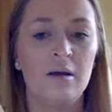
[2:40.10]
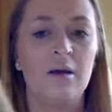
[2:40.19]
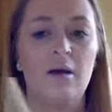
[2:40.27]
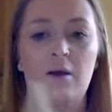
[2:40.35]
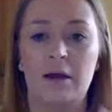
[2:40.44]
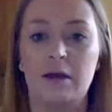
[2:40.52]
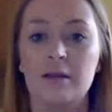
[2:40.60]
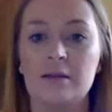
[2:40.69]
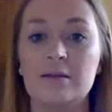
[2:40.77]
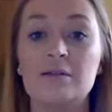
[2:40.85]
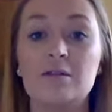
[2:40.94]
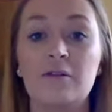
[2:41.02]
Okay,
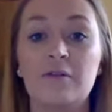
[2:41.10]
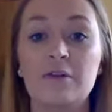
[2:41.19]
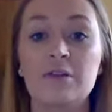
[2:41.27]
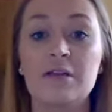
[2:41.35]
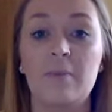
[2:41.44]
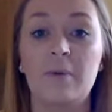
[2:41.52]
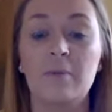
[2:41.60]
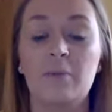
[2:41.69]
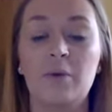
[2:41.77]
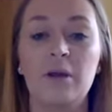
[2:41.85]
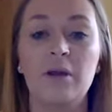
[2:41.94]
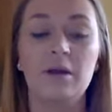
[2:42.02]
this is our first stopping
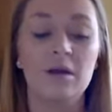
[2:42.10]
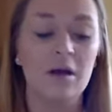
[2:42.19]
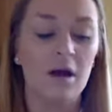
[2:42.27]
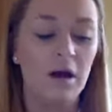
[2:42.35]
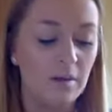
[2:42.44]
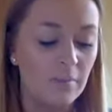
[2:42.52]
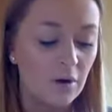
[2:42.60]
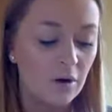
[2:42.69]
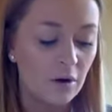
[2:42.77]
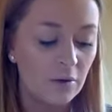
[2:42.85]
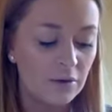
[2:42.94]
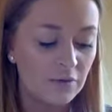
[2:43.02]
point.
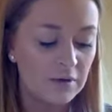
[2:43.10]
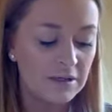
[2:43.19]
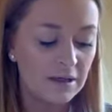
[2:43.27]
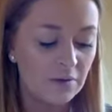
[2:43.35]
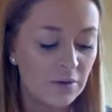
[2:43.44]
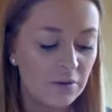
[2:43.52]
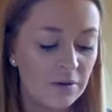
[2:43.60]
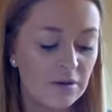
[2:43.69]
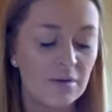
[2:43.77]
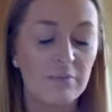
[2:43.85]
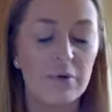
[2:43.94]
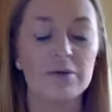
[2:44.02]
Go and write down what you think
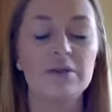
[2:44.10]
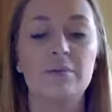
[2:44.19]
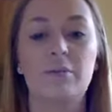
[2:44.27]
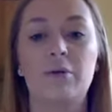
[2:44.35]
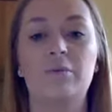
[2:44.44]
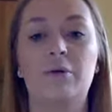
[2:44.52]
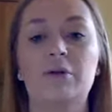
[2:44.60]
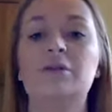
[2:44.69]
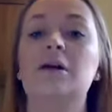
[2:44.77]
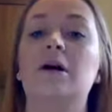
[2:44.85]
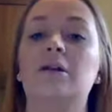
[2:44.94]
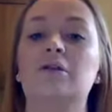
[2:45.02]
the most important part
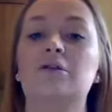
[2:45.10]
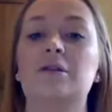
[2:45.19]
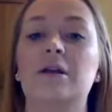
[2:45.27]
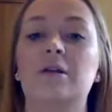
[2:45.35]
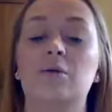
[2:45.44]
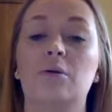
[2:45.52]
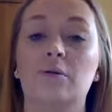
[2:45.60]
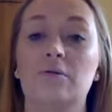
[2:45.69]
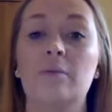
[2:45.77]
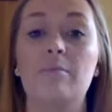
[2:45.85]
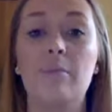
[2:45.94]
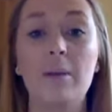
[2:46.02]
to understand or
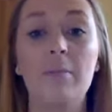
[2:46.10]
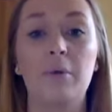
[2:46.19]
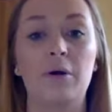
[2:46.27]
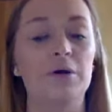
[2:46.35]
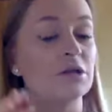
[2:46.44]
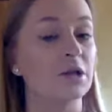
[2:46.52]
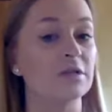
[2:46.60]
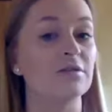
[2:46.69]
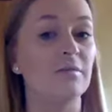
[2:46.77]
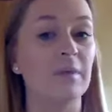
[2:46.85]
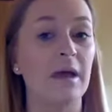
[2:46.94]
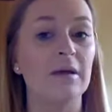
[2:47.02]
remember just
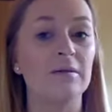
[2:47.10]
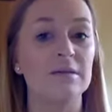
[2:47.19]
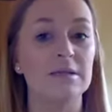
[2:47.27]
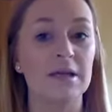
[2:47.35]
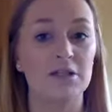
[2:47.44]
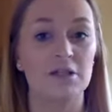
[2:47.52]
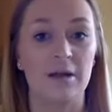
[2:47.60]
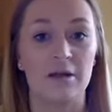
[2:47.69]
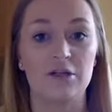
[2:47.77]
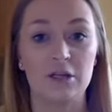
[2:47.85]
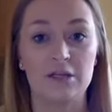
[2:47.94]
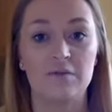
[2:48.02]
from that section I
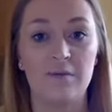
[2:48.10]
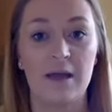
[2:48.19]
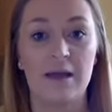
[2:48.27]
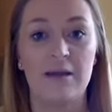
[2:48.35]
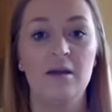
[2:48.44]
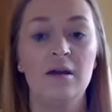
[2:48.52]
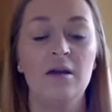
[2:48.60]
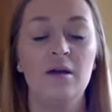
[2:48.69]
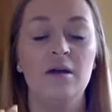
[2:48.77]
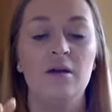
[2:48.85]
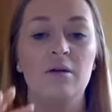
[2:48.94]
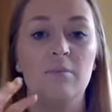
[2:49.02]
just read.
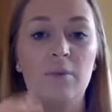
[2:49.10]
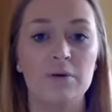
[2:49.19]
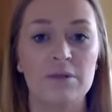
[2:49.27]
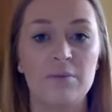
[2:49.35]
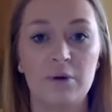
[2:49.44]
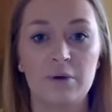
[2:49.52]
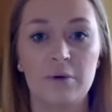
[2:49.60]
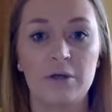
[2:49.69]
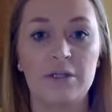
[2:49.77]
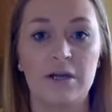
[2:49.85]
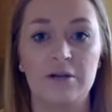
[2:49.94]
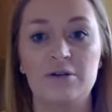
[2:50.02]
Most important part
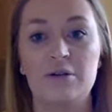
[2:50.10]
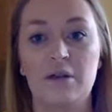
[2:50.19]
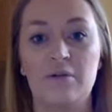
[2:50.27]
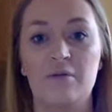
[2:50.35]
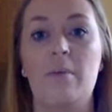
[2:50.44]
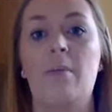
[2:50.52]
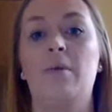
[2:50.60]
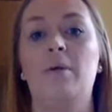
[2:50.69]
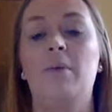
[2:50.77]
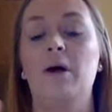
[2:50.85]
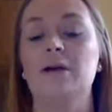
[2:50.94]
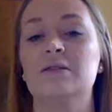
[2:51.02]
to understand or
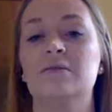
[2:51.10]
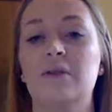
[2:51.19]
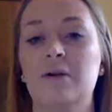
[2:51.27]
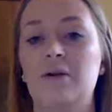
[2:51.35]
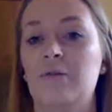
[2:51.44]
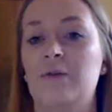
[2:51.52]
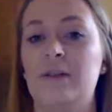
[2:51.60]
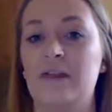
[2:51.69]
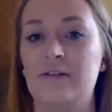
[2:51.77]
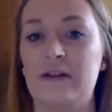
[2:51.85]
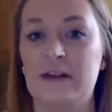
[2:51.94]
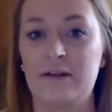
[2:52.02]
remember. Pause the video, go write
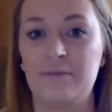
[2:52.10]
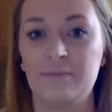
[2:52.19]
that right now.